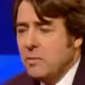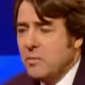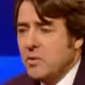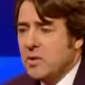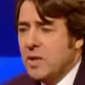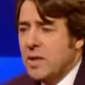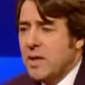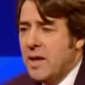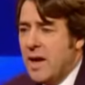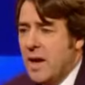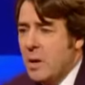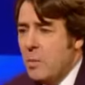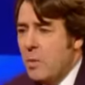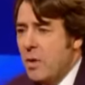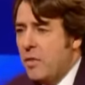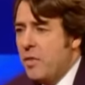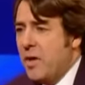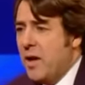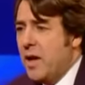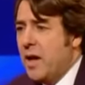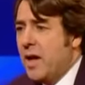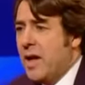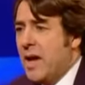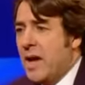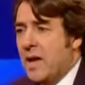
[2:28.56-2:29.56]
them up and say, hey, we're
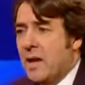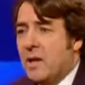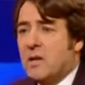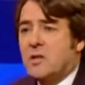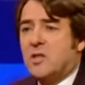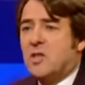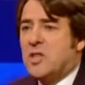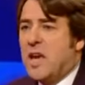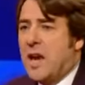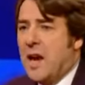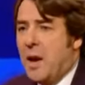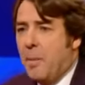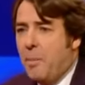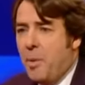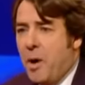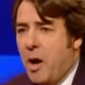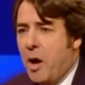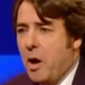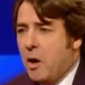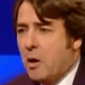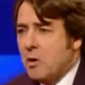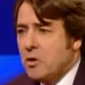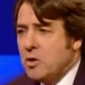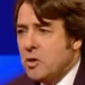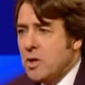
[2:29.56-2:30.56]
thinking of going to Centre
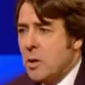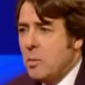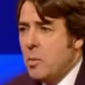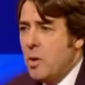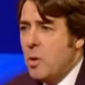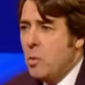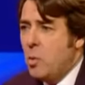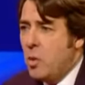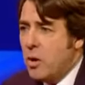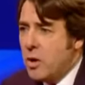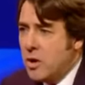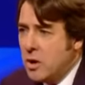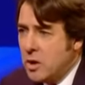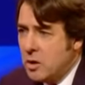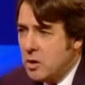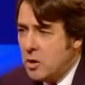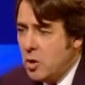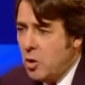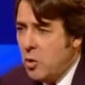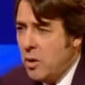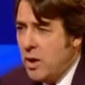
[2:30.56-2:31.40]
Park or somewhere. What are you